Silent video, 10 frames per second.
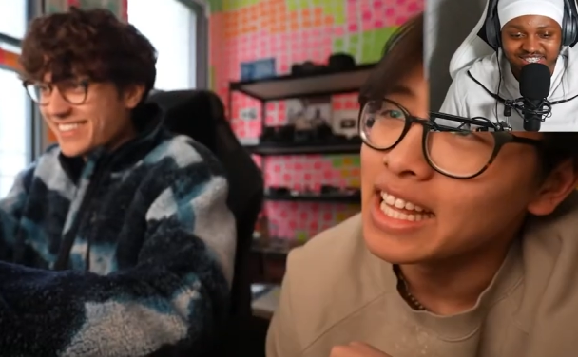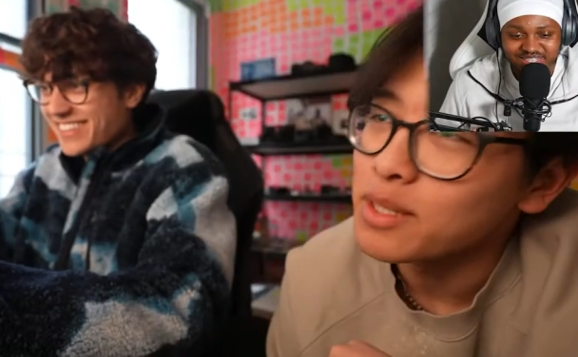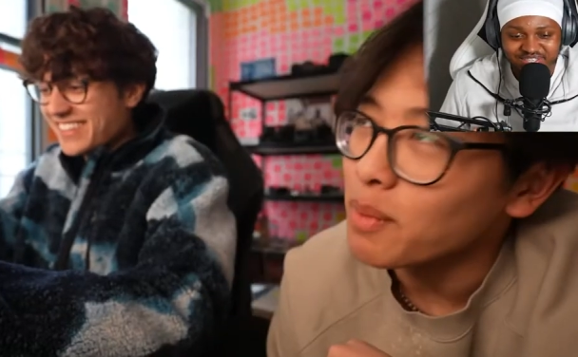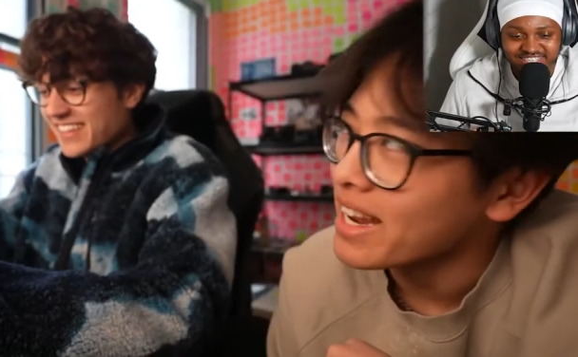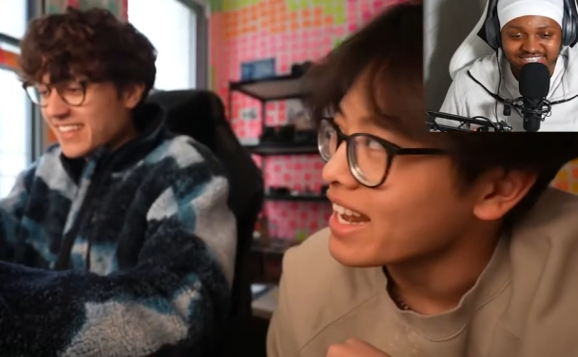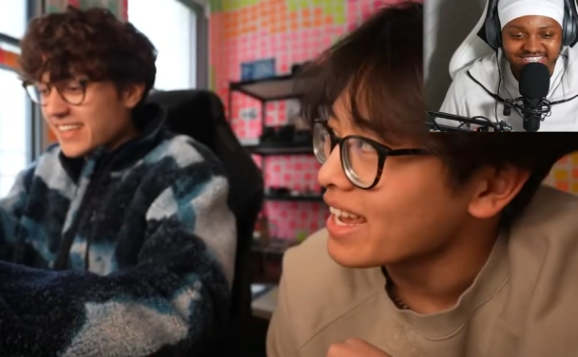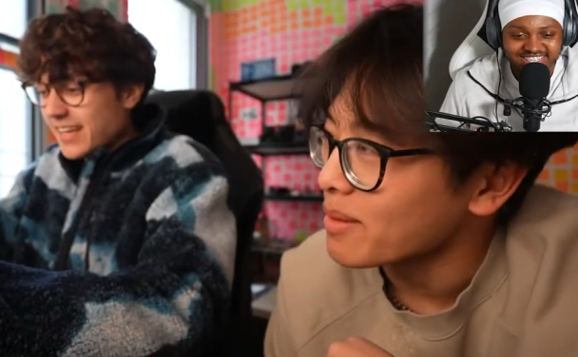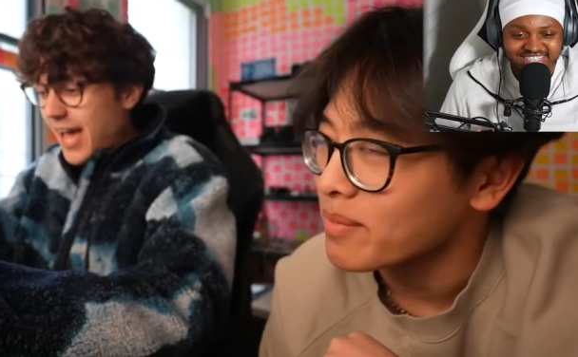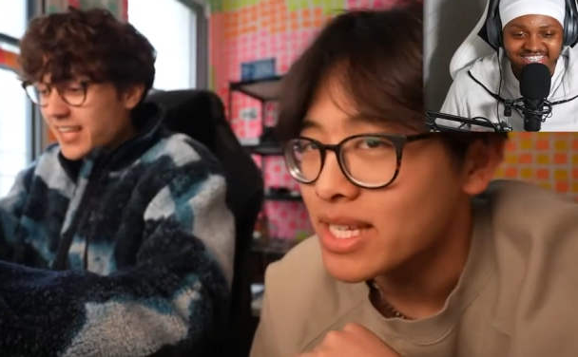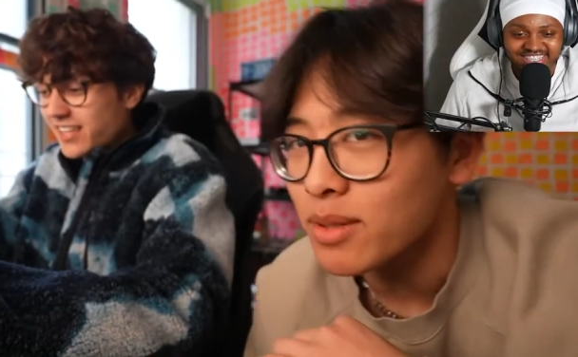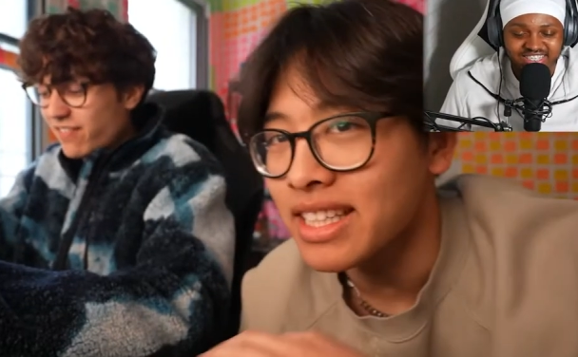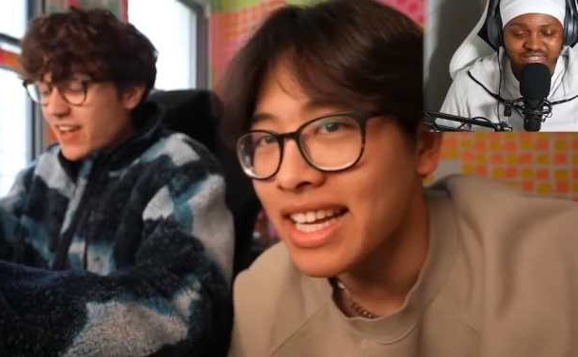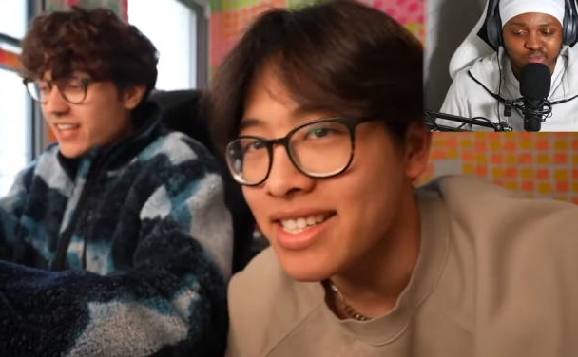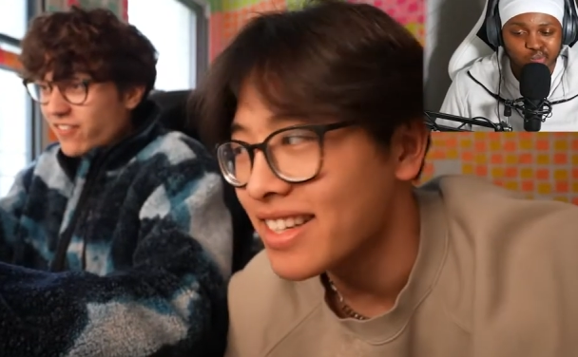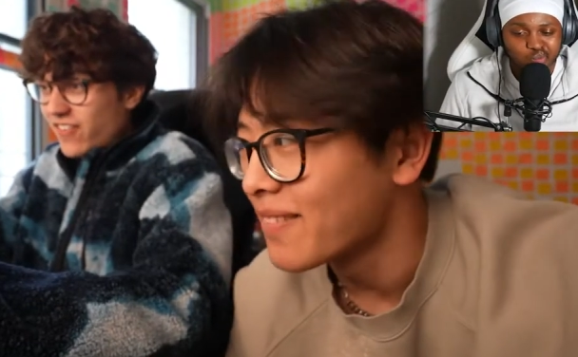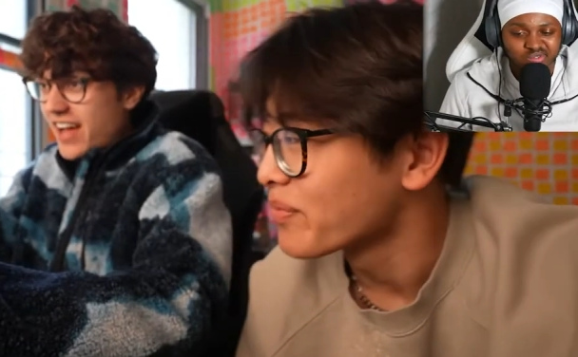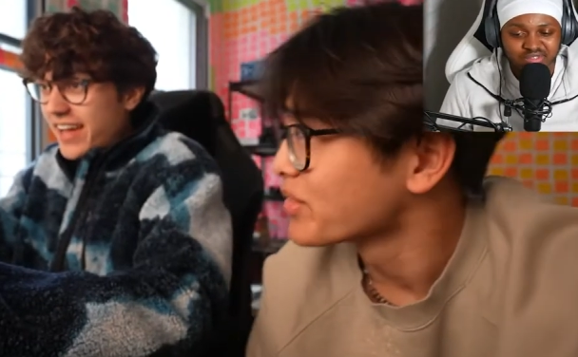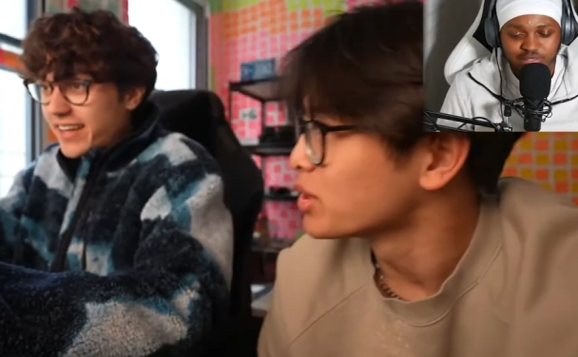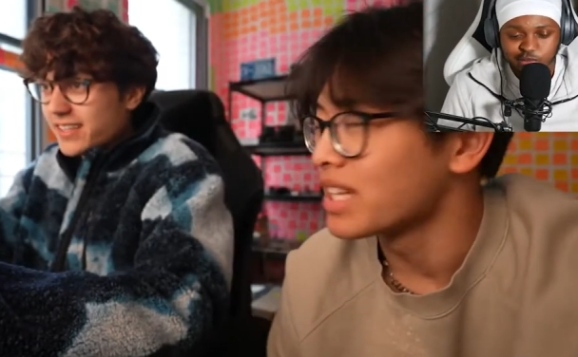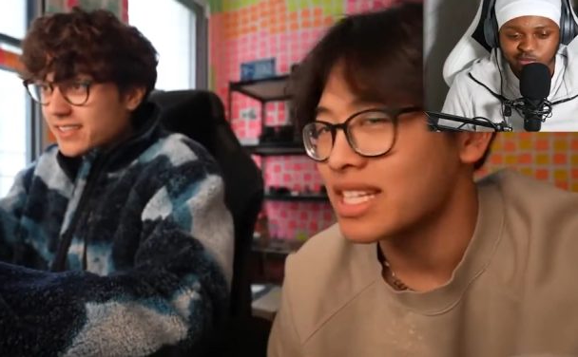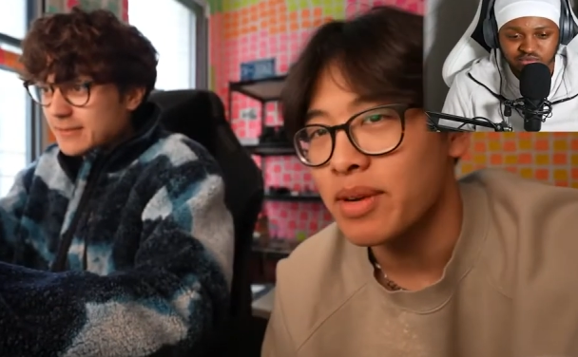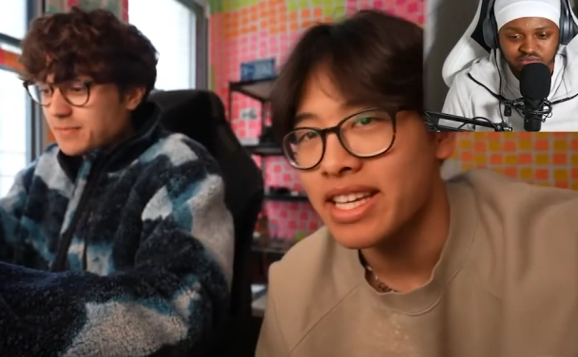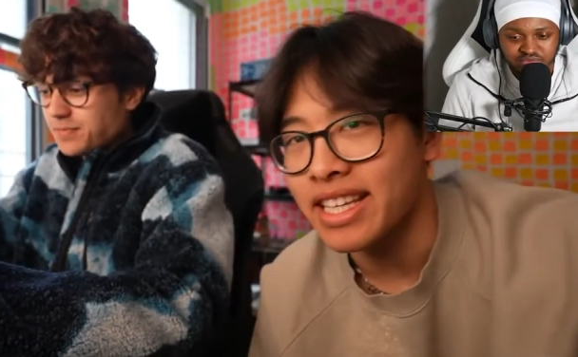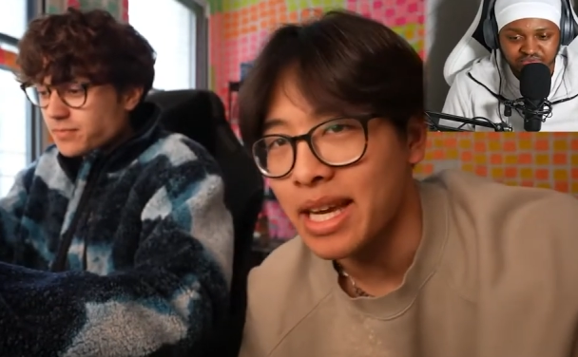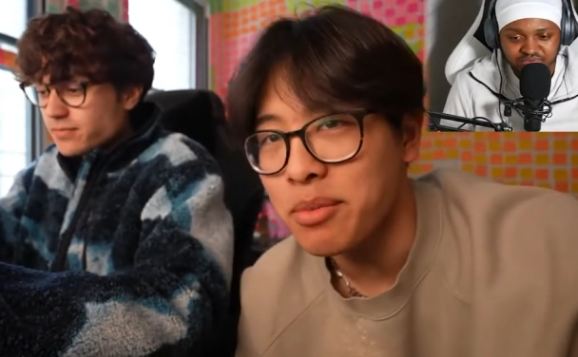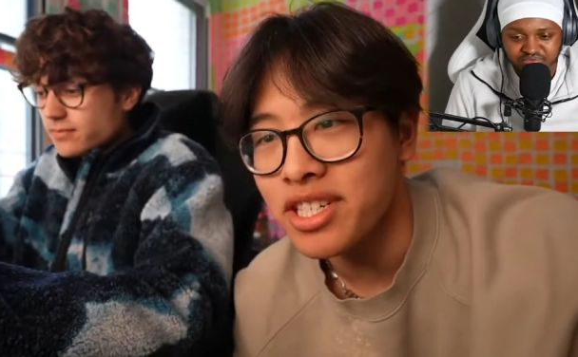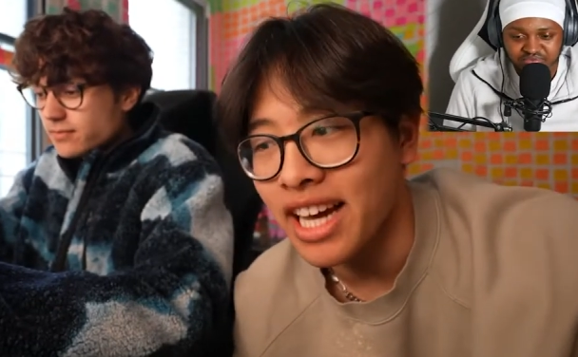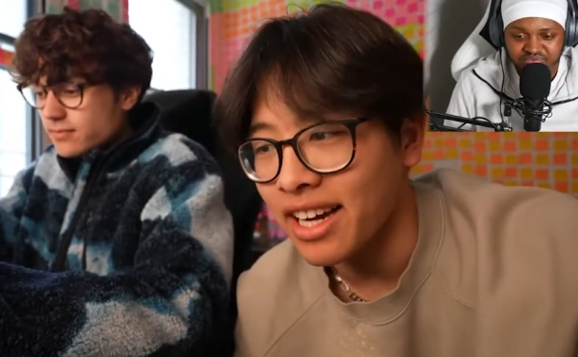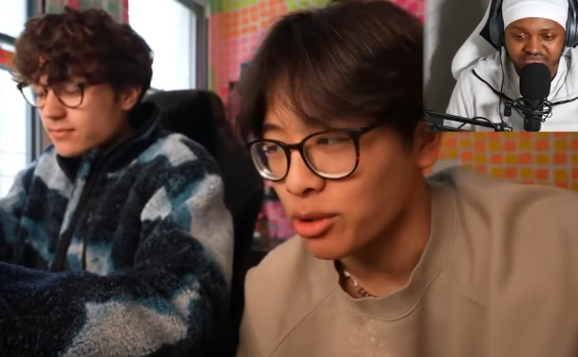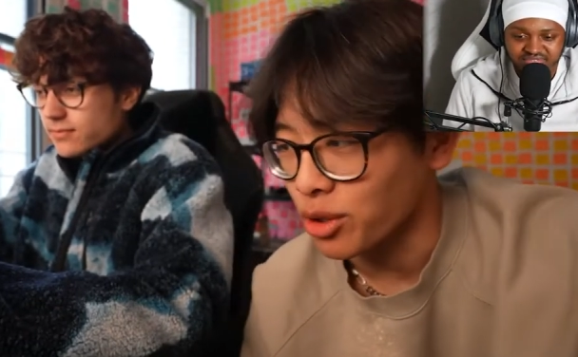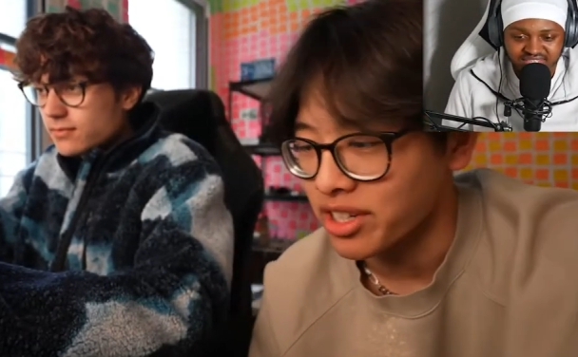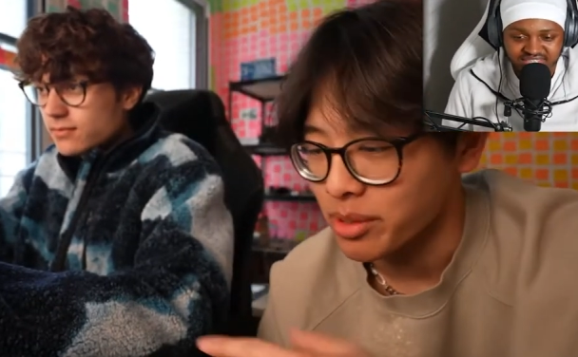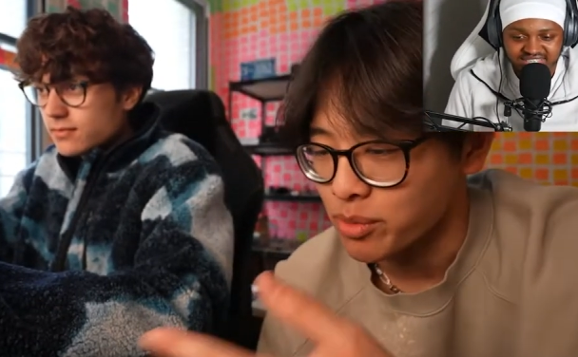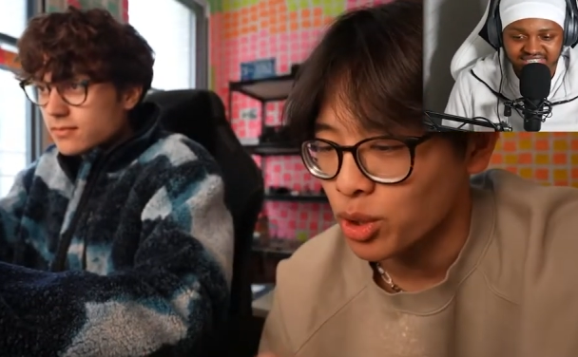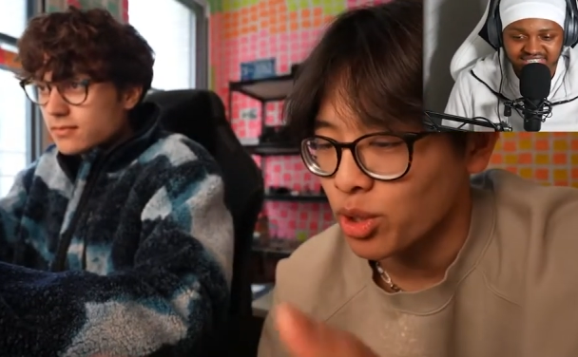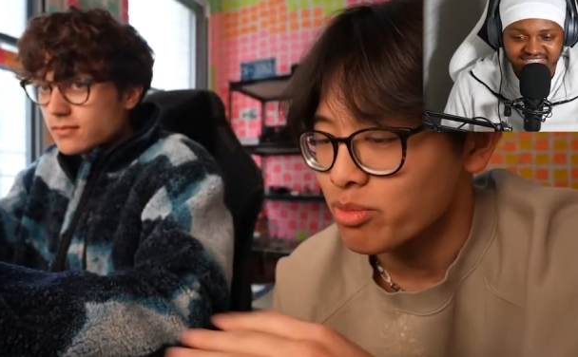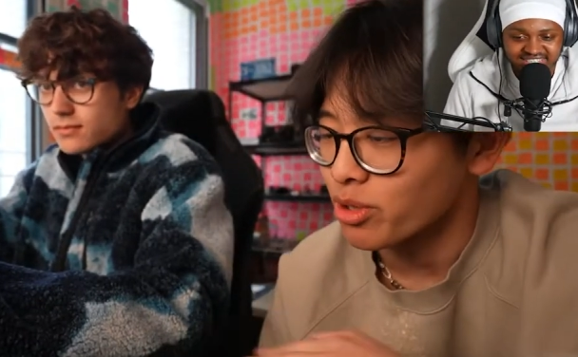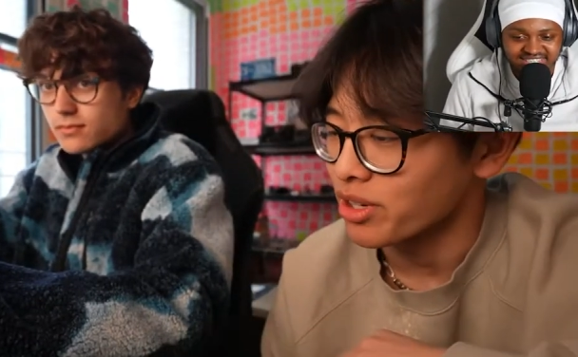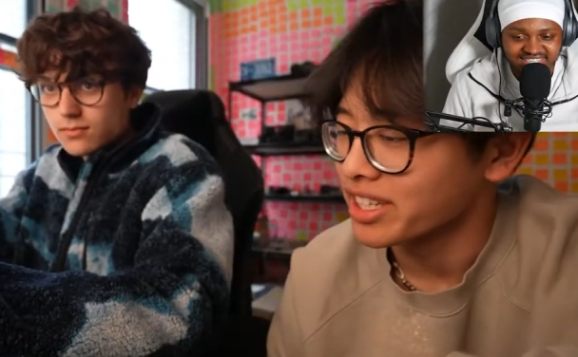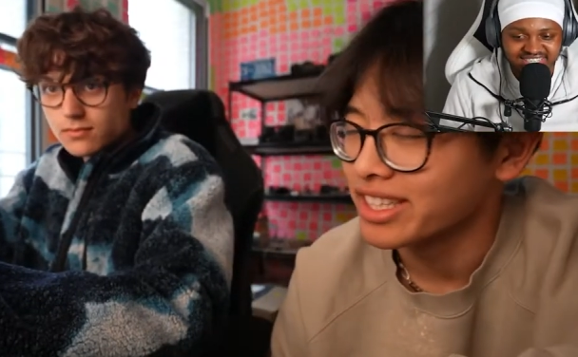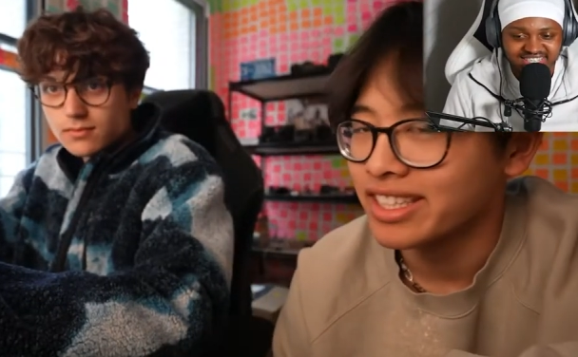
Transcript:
Speaker 1: That's my name. That's it's, that's it's fine. Dude, that's my gamer tag growing up, Choy Boy.